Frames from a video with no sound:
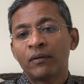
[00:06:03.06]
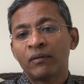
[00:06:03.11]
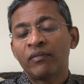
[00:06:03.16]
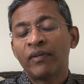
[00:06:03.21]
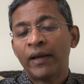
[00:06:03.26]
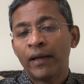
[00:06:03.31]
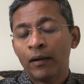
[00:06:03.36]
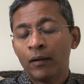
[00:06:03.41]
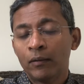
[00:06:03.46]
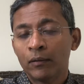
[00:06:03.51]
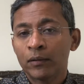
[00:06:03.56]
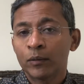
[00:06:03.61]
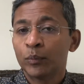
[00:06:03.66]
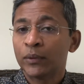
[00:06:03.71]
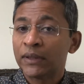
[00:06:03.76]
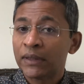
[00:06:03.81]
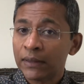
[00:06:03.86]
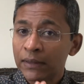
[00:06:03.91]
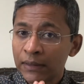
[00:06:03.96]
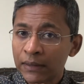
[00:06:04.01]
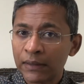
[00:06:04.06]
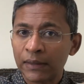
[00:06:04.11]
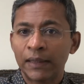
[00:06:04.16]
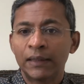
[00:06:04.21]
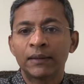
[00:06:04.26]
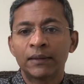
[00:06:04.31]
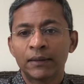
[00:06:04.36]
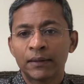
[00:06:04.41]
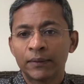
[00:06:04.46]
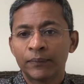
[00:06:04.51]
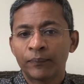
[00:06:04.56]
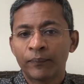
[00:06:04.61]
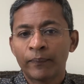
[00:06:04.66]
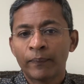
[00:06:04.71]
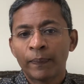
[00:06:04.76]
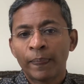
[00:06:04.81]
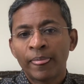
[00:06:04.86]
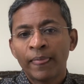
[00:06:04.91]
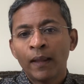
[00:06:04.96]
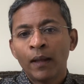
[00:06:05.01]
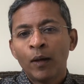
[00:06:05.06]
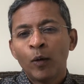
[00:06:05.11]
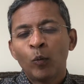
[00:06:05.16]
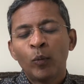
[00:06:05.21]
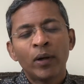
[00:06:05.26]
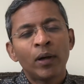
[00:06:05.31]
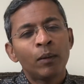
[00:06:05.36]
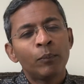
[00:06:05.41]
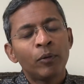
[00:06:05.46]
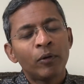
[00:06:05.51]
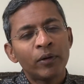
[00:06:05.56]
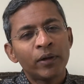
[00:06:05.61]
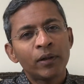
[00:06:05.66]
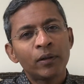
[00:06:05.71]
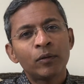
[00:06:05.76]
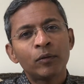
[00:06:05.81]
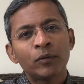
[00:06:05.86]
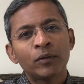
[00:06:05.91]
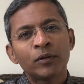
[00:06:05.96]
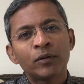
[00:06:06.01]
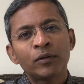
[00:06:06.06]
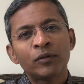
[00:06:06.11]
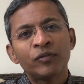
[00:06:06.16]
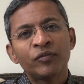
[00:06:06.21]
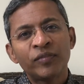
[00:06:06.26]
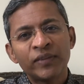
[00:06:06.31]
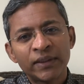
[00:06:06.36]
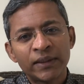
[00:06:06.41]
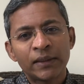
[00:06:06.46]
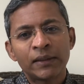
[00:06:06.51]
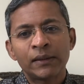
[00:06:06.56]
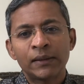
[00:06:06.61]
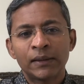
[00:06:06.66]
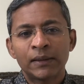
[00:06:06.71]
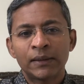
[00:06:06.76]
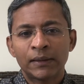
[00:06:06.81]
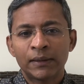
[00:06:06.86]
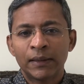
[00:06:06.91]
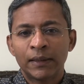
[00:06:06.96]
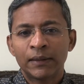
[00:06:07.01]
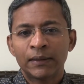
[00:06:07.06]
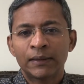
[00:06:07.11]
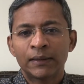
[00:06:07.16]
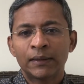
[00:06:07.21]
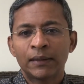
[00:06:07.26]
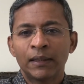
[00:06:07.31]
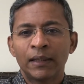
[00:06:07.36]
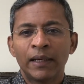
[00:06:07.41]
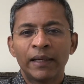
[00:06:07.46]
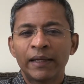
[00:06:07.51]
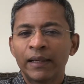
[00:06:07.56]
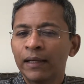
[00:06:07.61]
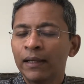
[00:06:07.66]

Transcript: of hair loss, which is stress. When our body goes through physical stress, like